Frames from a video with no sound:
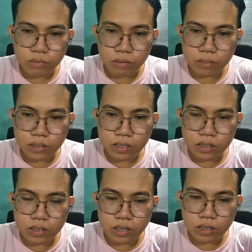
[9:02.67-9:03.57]
transform and
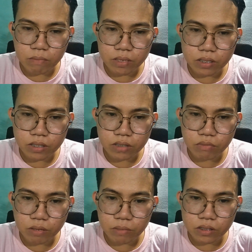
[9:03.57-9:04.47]
change NLP?
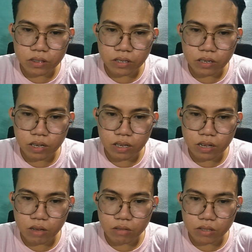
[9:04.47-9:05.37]
Transformers
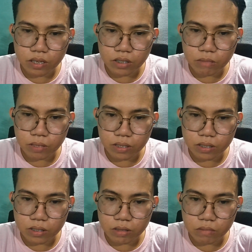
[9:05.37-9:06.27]
allow contention
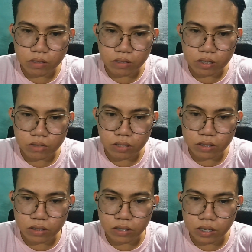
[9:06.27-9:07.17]
mechanisms,
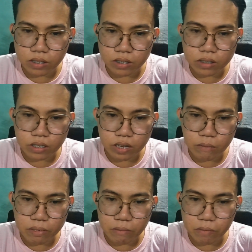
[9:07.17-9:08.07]
contextual understanding,
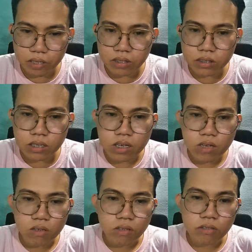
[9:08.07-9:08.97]
dynamic embeddings,
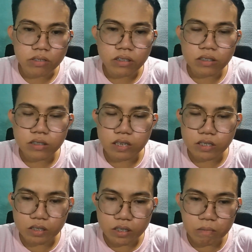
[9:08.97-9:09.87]
long-range
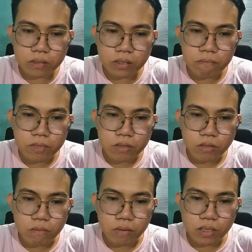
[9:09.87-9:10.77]
relationships.
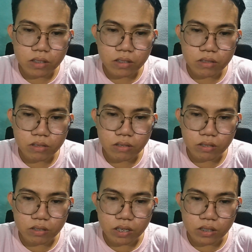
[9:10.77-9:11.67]
So embeddings are no
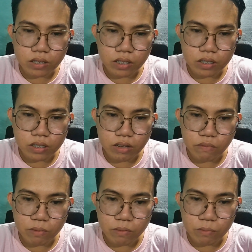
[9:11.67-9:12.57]
longer isolated,
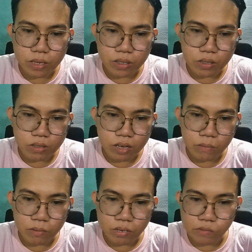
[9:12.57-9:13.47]
they evolve depending on
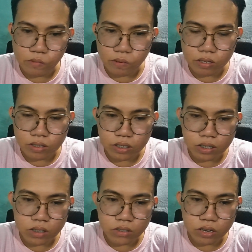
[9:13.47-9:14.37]
neighboring words,
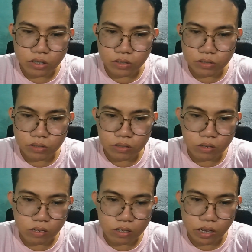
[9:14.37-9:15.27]
sentence
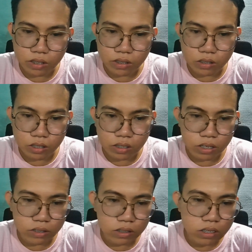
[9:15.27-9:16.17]
structures, context,
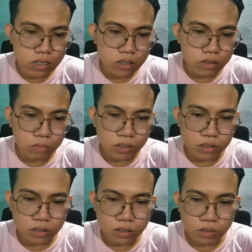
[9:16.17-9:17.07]
syntax,
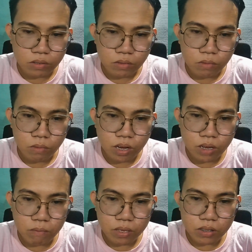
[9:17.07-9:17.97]
semantics.
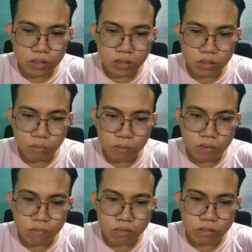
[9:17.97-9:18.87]
Why embeddings are so
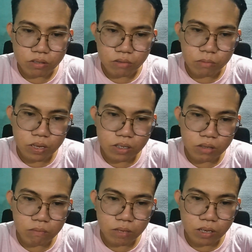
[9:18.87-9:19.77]
powerful? So
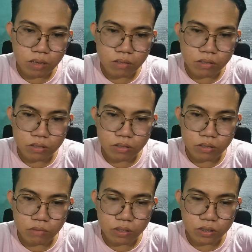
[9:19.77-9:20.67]
embedding allow
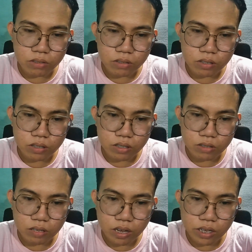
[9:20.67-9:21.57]
neural networks to
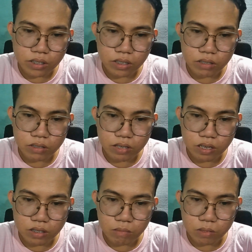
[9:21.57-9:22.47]
generalize,
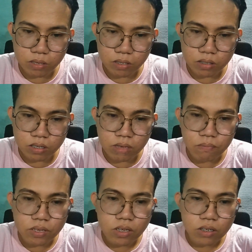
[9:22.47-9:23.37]
understand
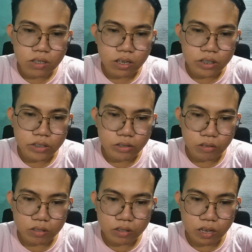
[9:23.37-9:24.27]
similarity,
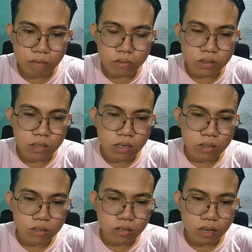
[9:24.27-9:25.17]
cluster concepts,
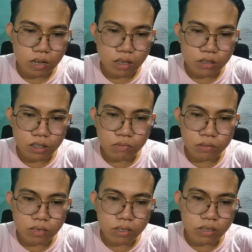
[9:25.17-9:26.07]

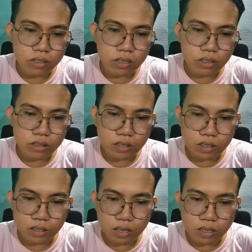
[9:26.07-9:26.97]
transfer knowledge,
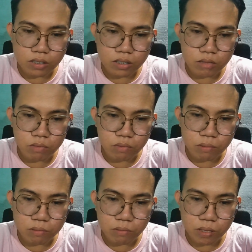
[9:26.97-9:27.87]
understand analogies,
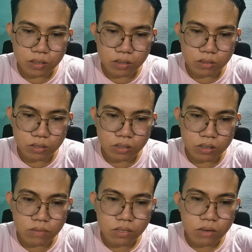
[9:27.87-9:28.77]
perform semantic
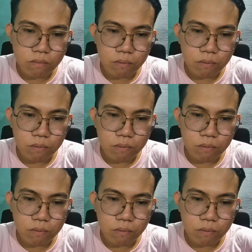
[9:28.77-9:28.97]
search,